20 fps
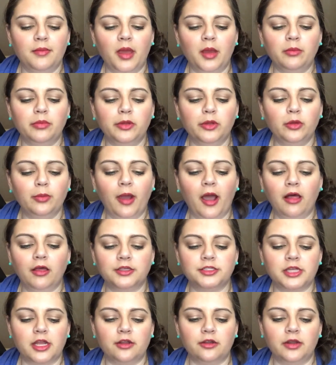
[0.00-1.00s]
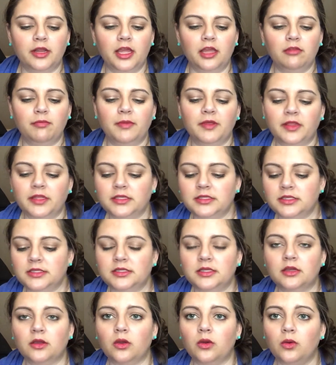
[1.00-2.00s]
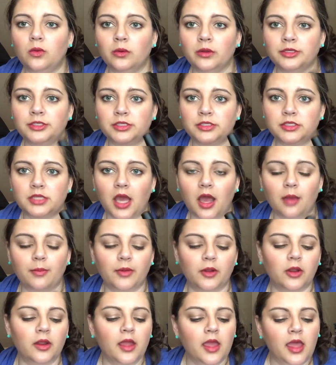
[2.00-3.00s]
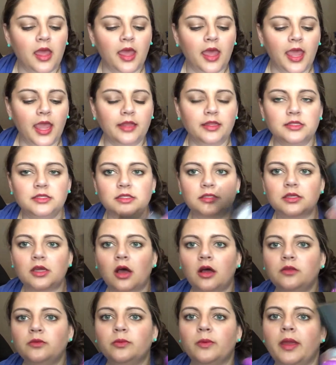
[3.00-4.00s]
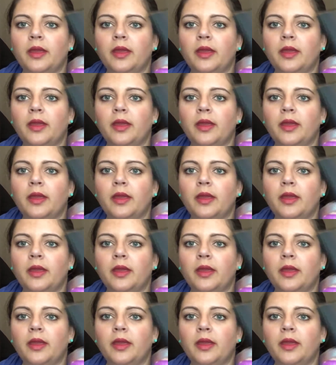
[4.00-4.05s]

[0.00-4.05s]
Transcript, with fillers: a blue polish underneath, but this is a gorgeous topper, and this is called